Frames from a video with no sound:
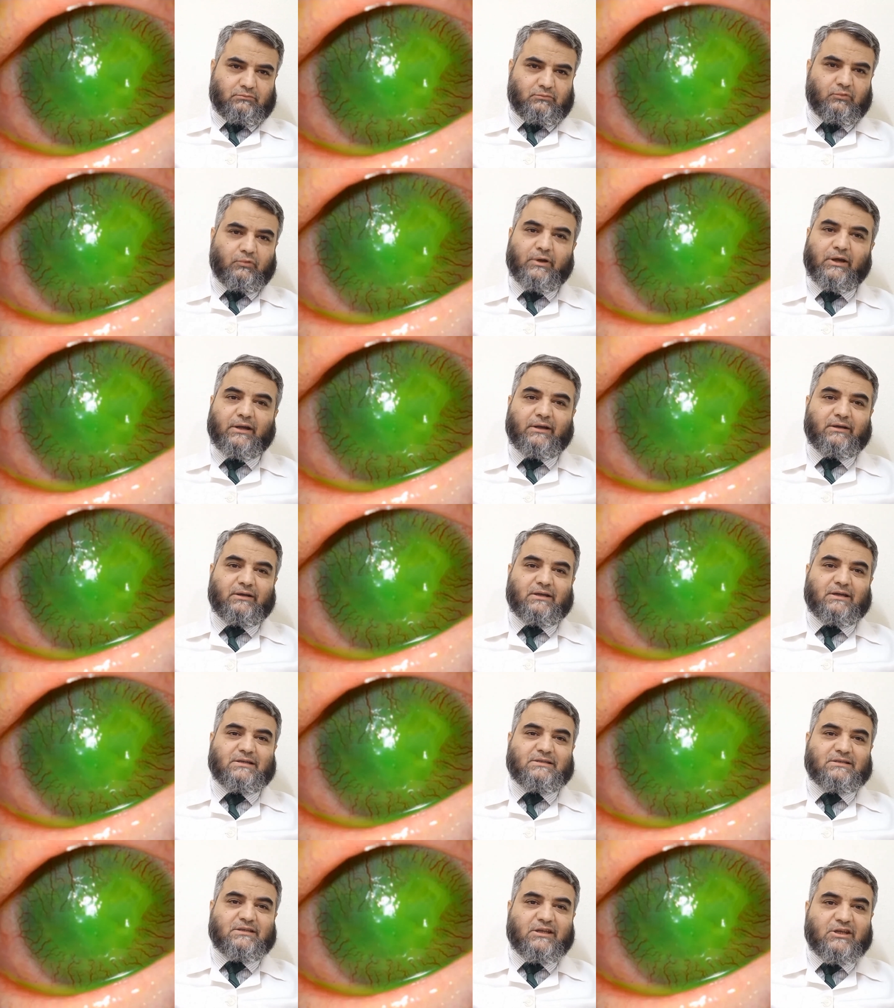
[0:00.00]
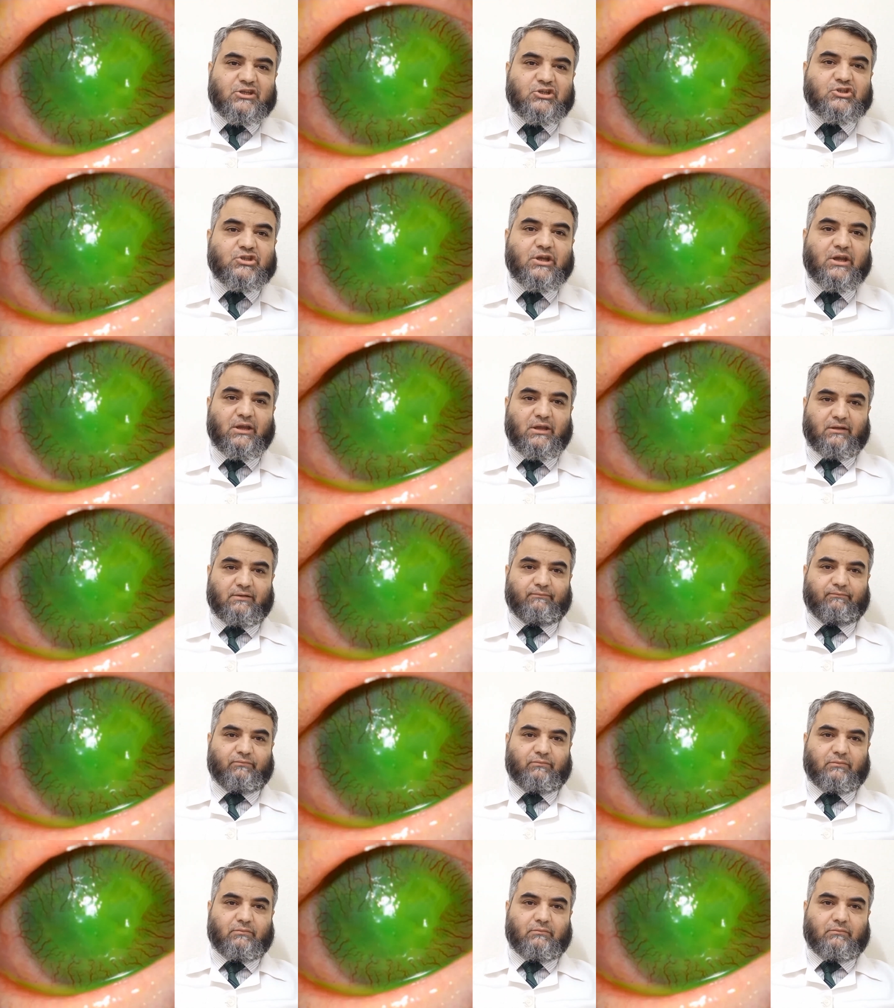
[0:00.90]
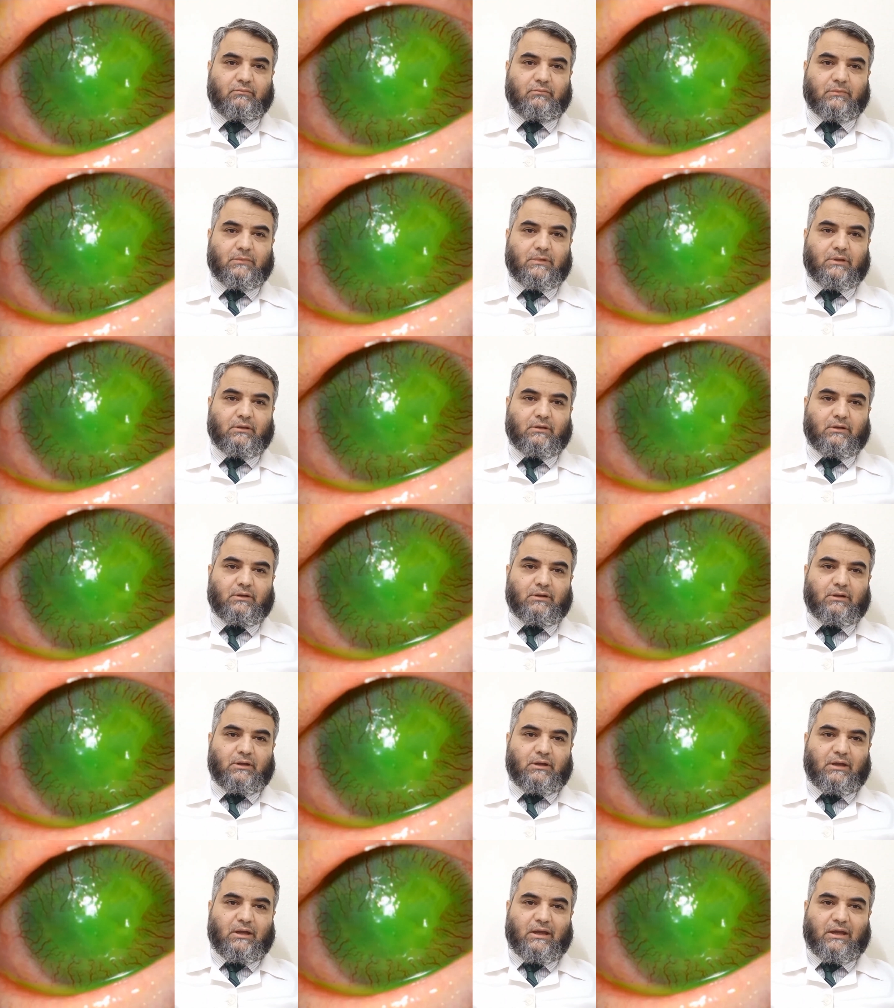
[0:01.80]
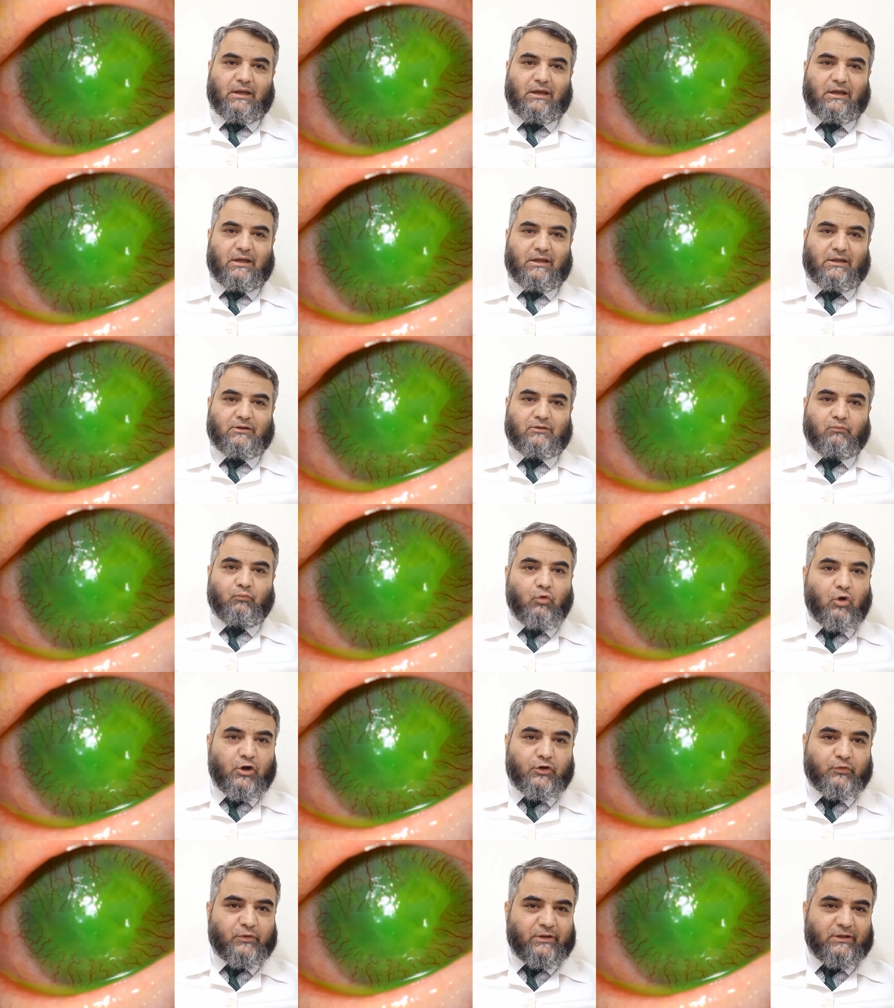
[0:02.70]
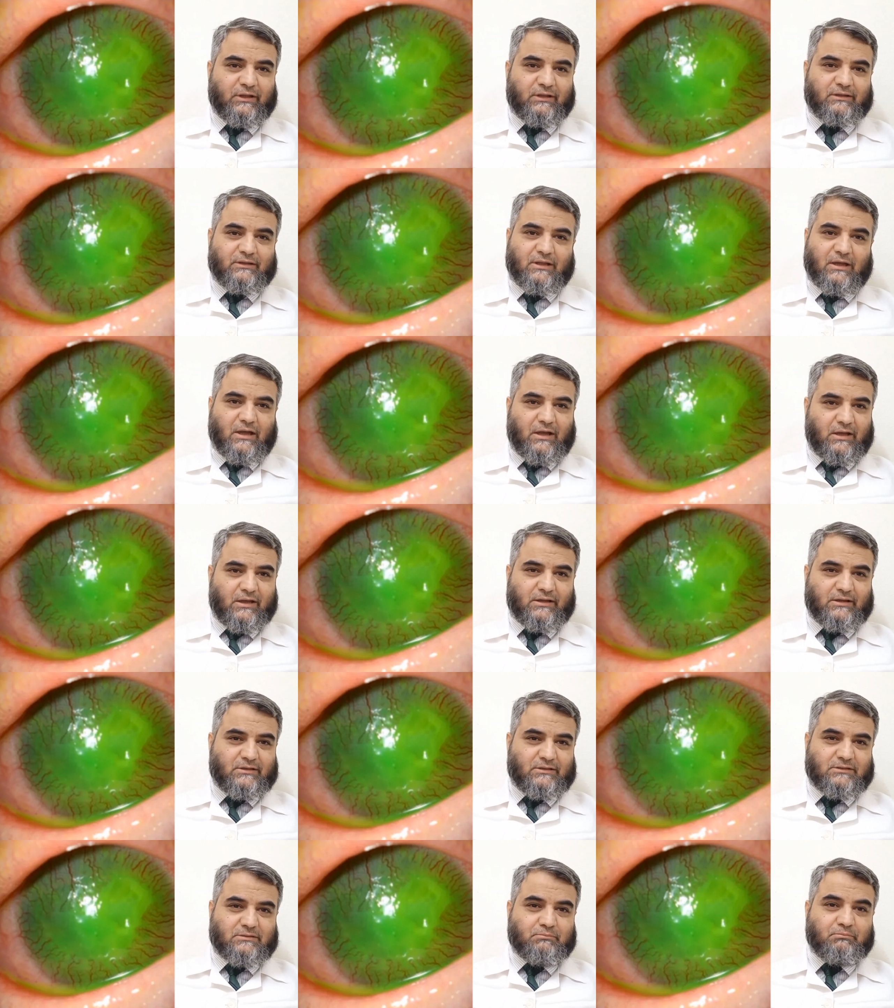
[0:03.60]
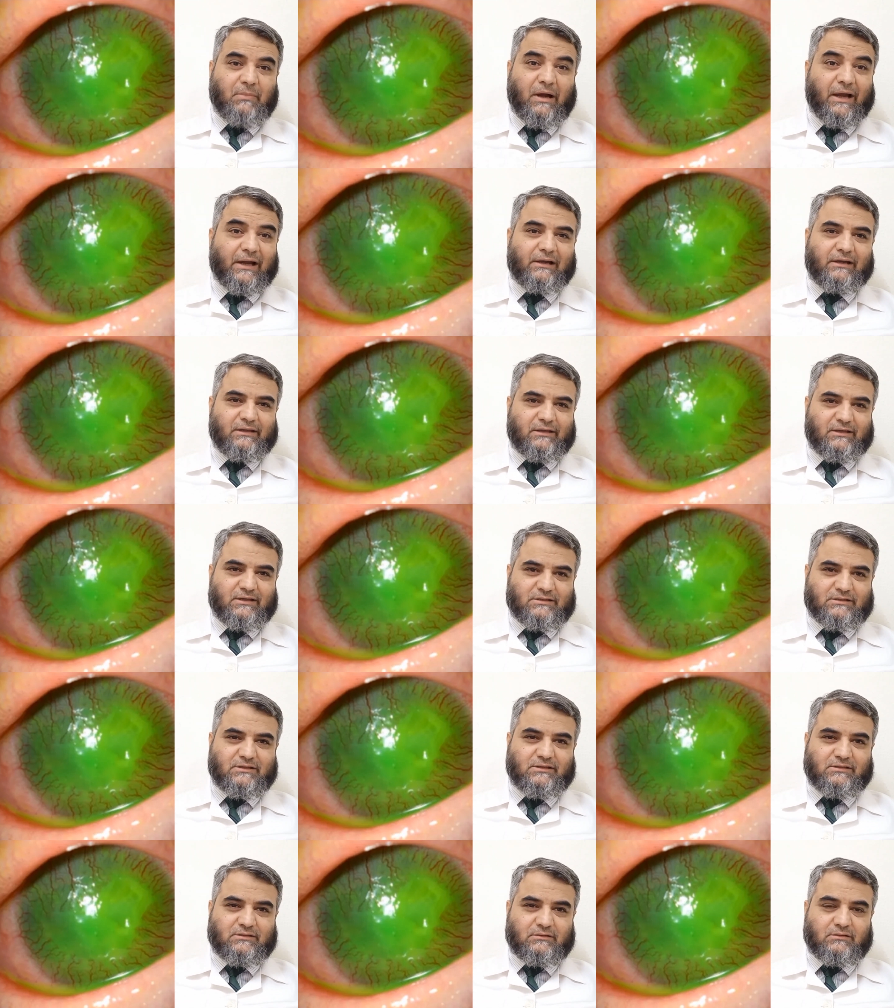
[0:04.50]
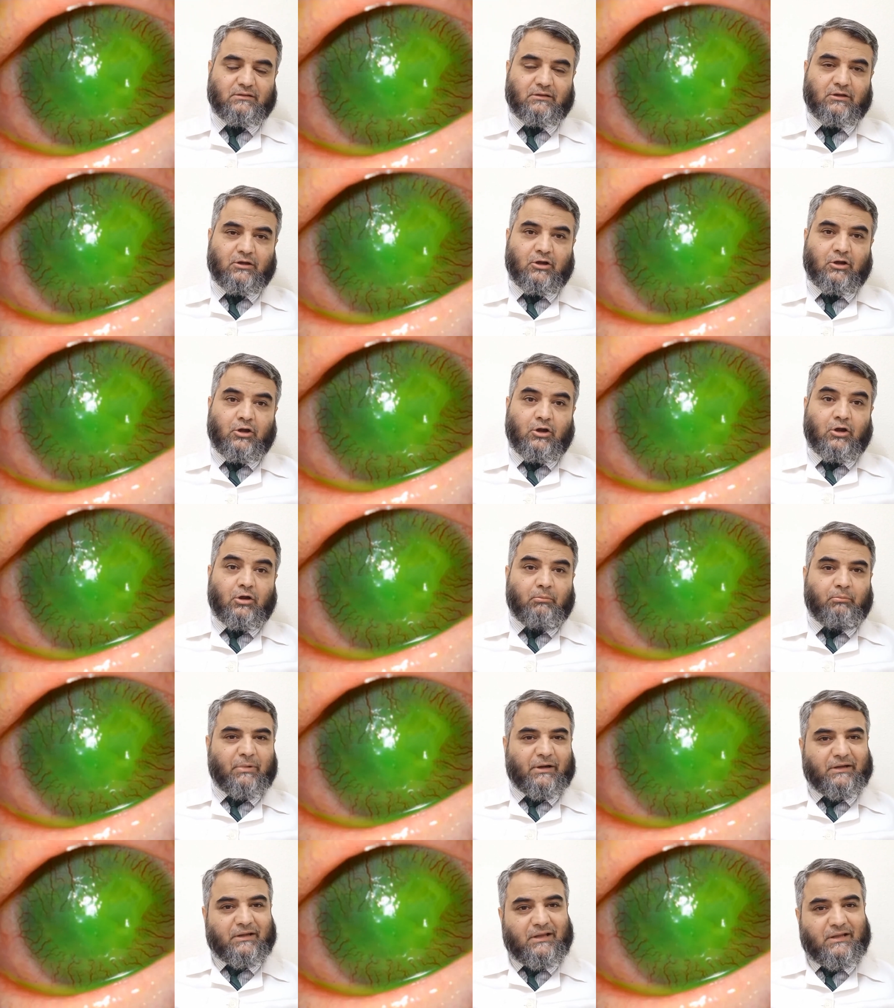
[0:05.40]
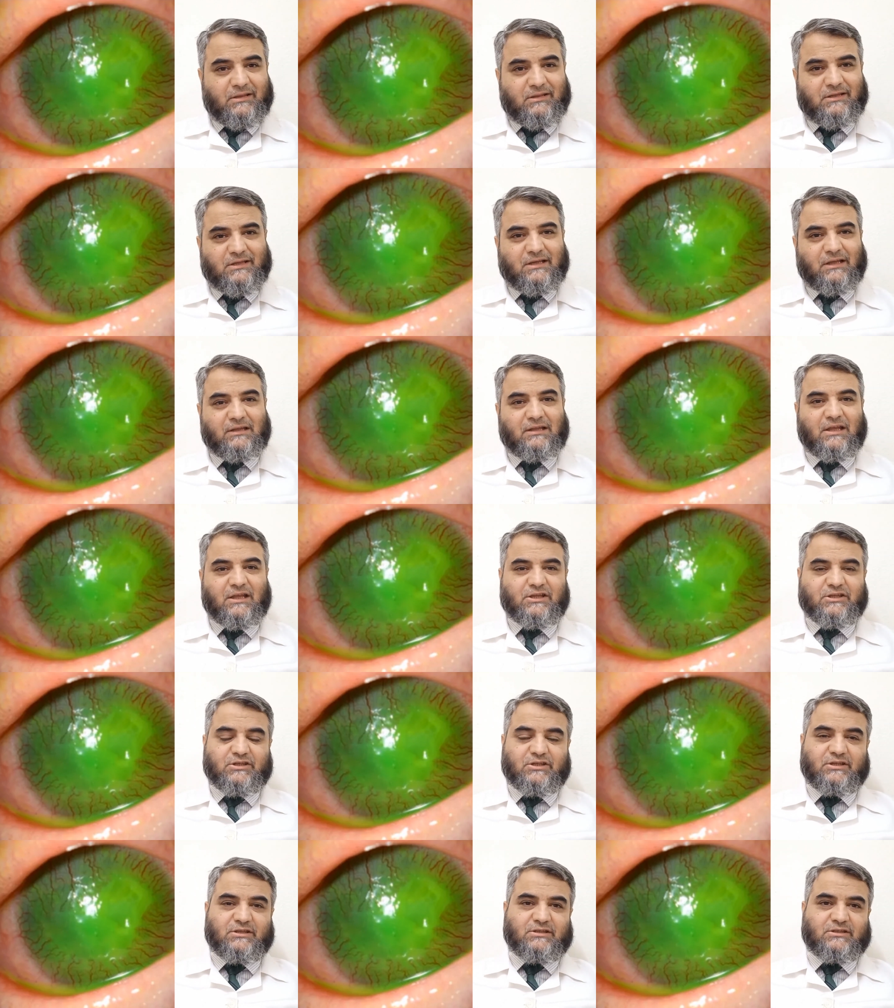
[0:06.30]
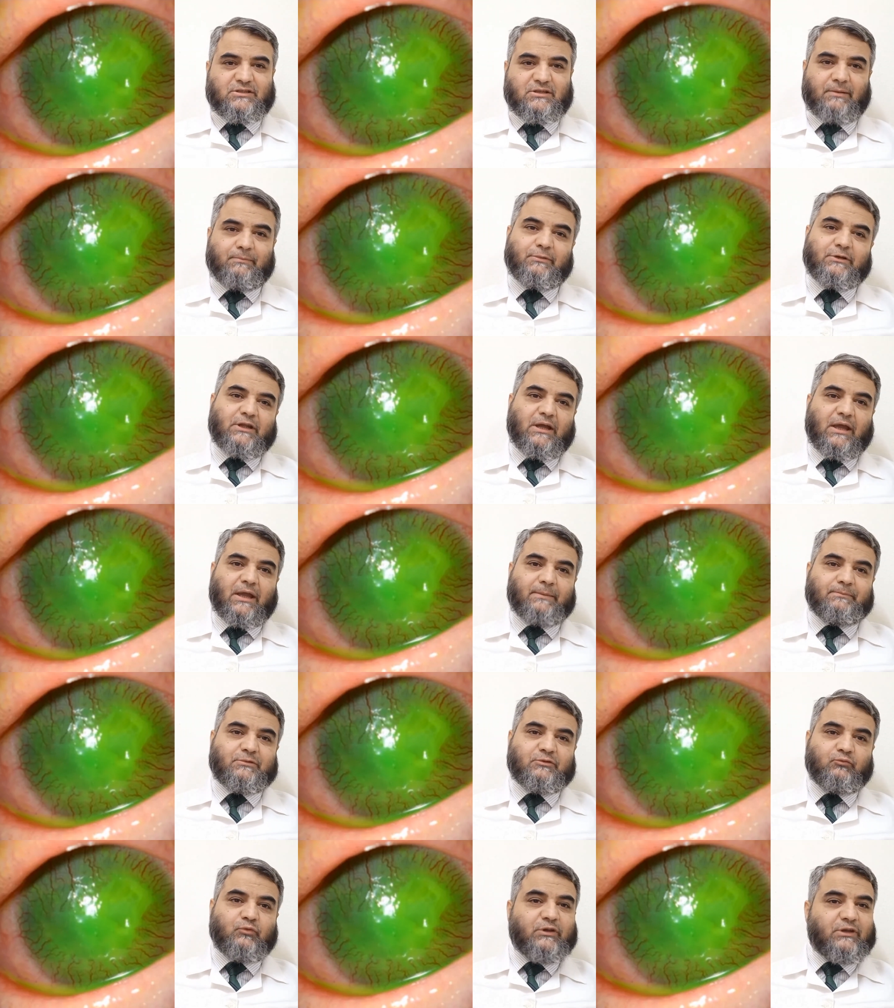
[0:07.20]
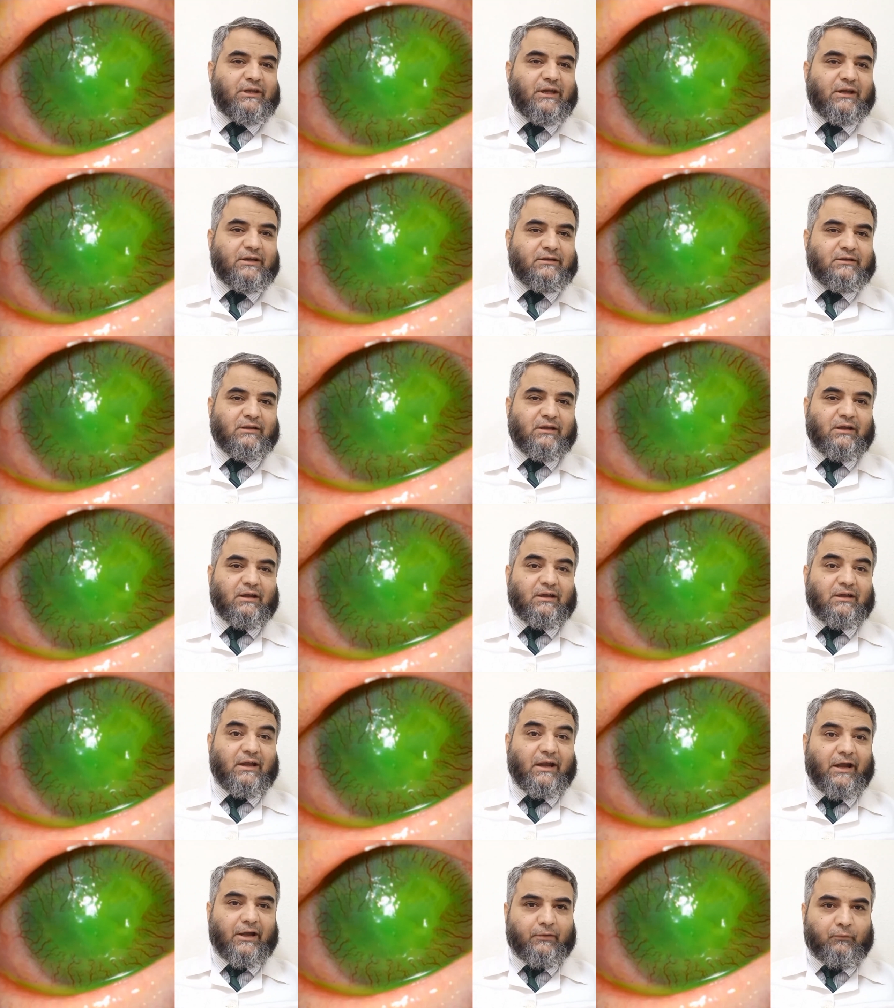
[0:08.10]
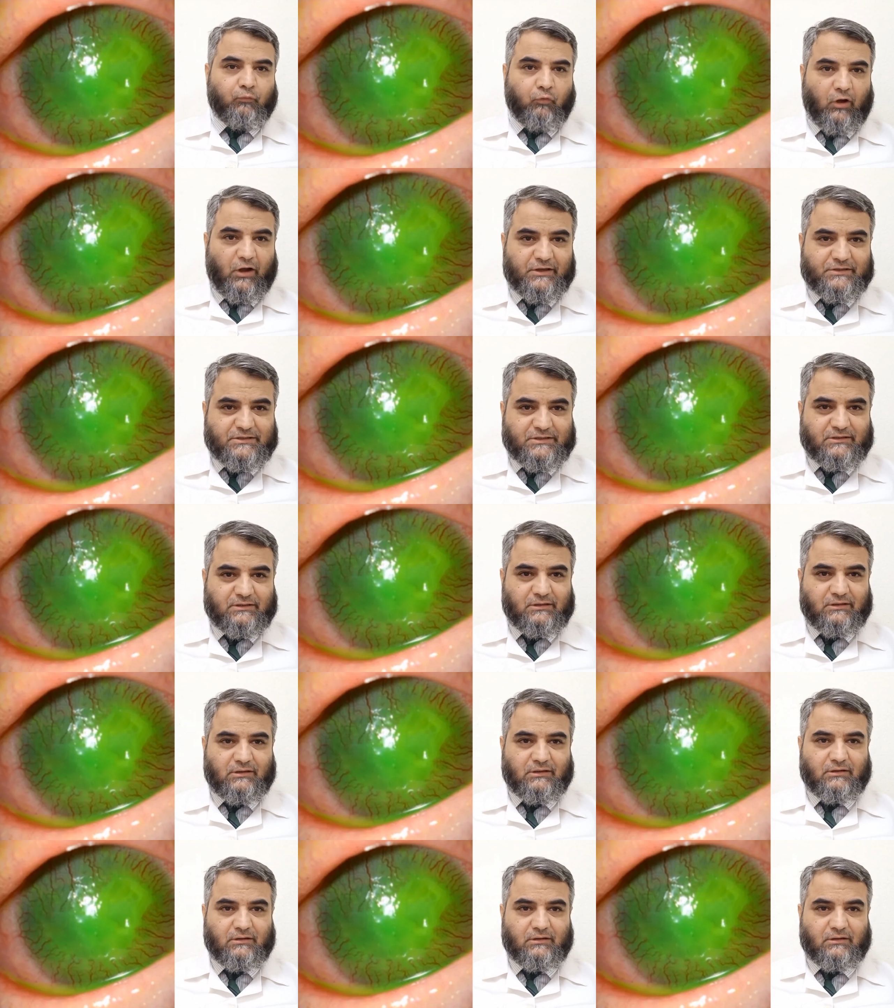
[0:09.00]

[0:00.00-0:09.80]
redness, itching, and watering in the eyes, mild cases. But in the allergies, sometimes we get advanced